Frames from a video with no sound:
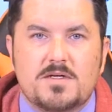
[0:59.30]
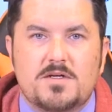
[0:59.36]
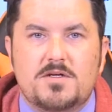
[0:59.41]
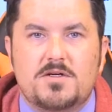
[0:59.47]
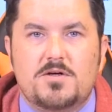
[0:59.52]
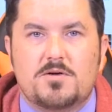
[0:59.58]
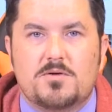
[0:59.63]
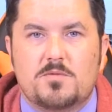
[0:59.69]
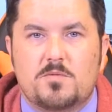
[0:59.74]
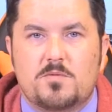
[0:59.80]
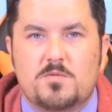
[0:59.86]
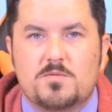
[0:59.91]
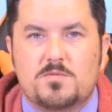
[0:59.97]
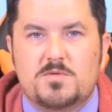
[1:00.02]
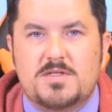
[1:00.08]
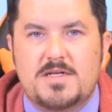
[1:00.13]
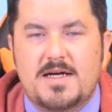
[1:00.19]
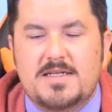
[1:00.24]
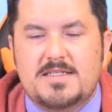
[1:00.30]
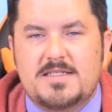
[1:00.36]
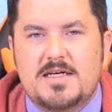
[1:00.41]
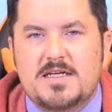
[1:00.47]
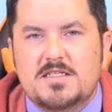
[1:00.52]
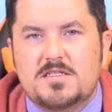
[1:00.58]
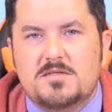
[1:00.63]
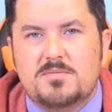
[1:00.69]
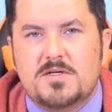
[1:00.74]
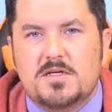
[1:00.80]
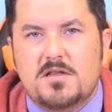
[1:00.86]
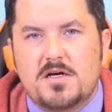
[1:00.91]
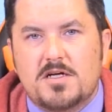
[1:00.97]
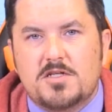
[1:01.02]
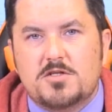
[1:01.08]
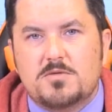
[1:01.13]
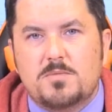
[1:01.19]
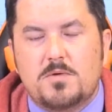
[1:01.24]
you're text has to be
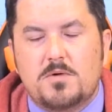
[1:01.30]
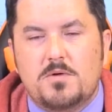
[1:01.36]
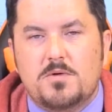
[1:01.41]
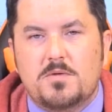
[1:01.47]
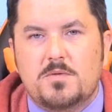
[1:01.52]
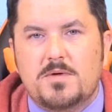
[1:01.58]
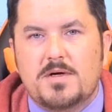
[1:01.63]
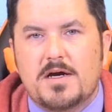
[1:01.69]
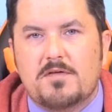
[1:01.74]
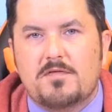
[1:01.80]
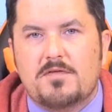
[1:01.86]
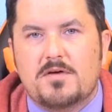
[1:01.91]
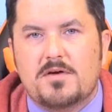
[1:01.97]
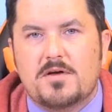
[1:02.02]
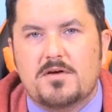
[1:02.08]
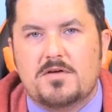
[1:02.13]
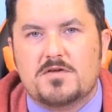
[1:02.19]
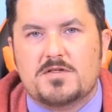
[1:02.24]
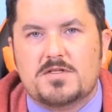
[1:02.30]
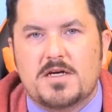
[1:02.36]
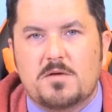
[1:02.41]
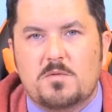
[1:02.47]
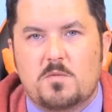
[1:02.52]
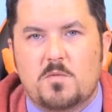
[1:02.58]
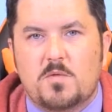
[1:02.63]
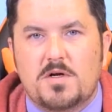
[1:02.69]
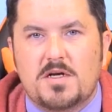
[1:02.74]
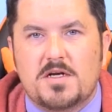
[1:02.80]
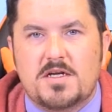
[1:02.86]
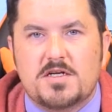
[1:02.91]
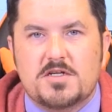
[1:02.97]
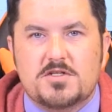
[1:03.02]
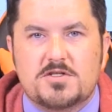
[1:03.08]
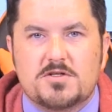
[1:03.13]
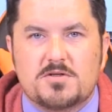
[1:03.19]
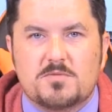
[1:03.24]
legible. We have to understand what it
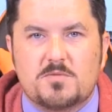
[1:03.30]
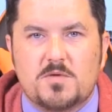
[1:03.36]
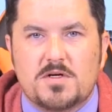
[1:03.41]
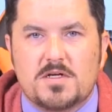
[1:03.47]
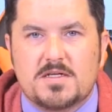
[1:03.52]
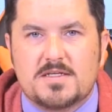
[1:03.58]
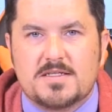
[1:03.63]
is you're wanting to